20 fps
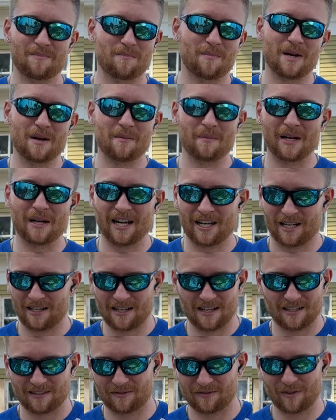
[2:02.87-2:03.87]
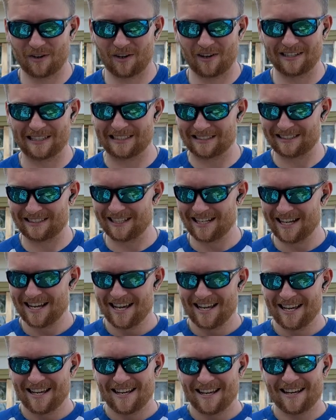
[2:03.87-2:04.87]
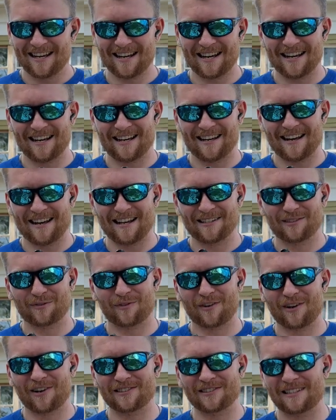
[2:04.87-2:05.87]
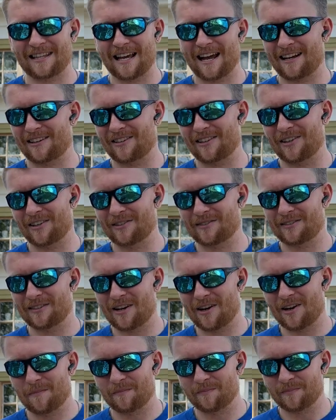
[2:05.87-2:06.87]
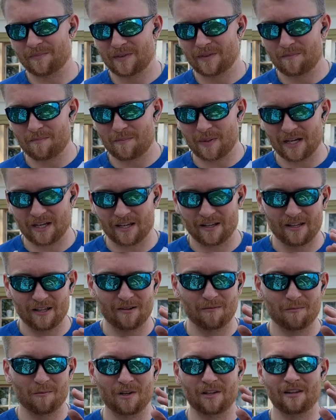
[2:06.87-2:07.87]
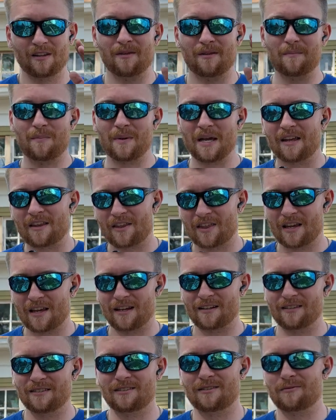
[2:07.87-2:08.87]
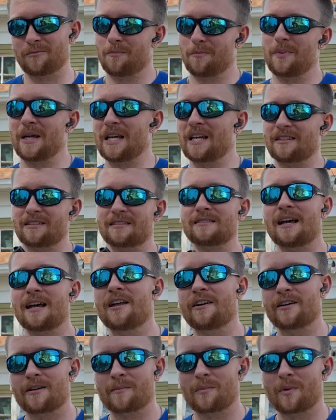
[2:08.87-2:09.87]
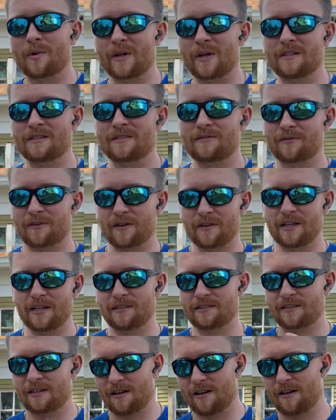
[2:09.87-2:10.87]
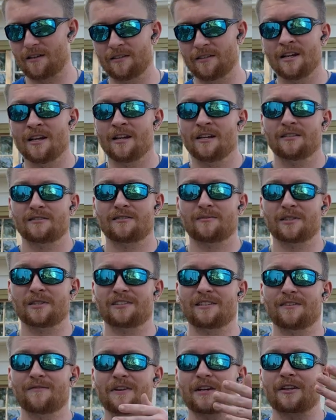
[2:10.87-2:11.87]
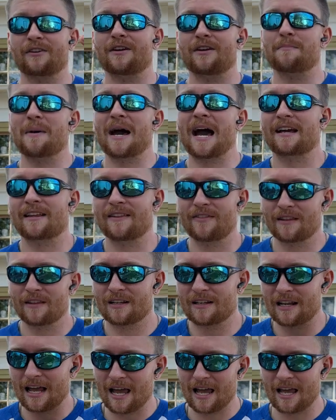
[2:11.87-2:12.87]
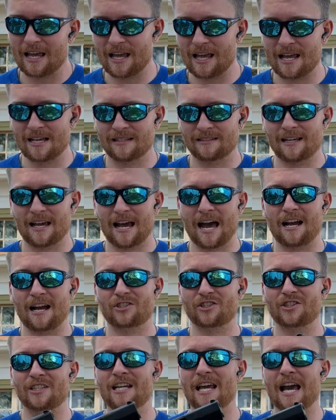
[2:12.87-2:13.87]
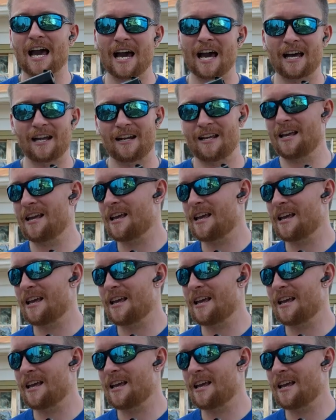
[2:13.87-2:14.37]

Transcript: bye-bye as far as that goes. But one of the biggest selling points for this gun, specifically back in the day, is it actually had an